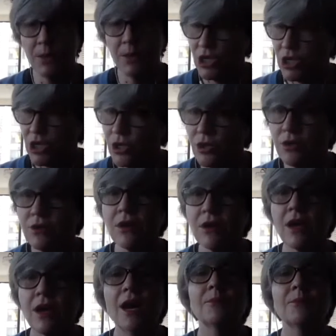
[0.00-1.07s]
I'm
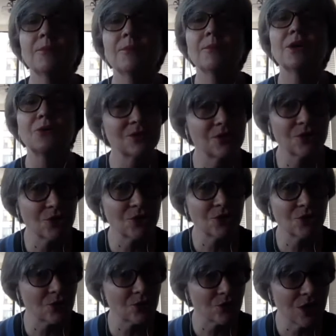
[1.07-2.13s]
here. I'm going to
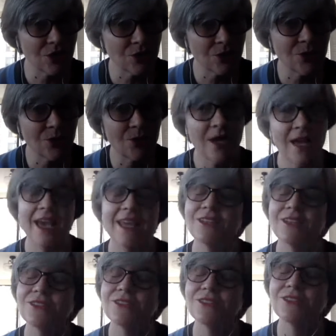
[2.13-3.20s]
greet you
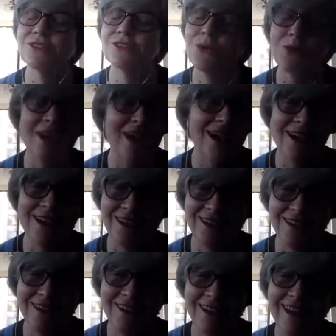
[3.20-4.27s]
and it's
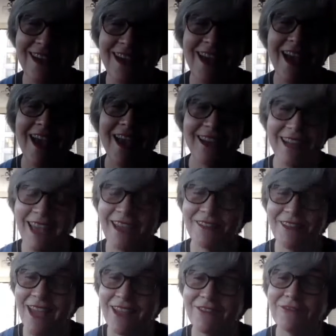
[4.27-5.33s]
okay. And
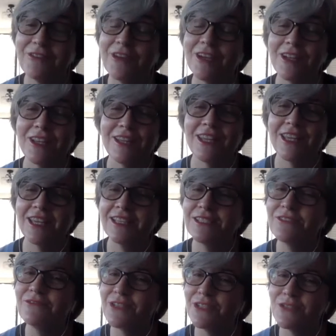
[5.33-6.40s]
and really the
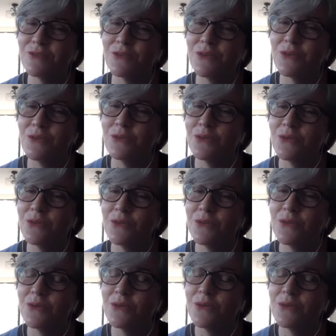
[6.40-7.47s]
individual
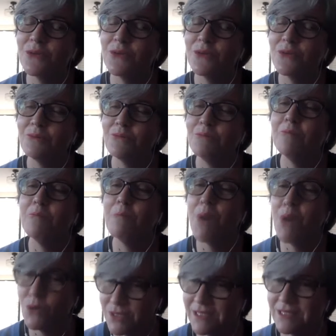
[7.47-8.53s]

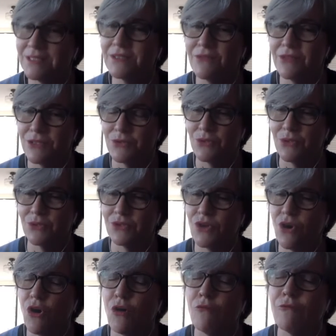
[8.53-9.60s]
most
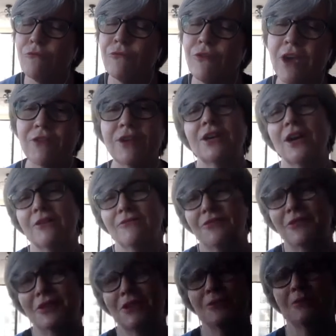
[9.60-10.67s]
individuals are very
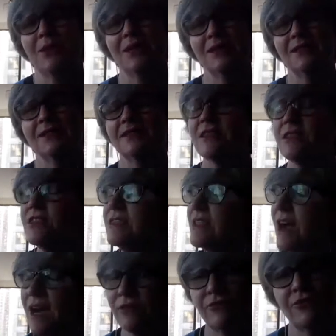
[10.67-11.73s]
comforted by this,
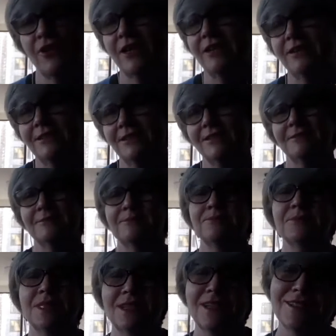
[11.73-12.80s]
not frightened
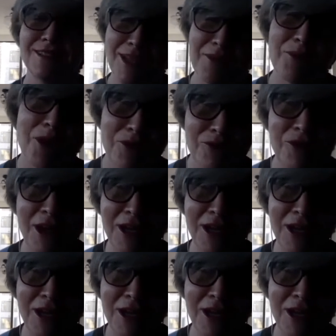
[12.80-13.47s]
somewhat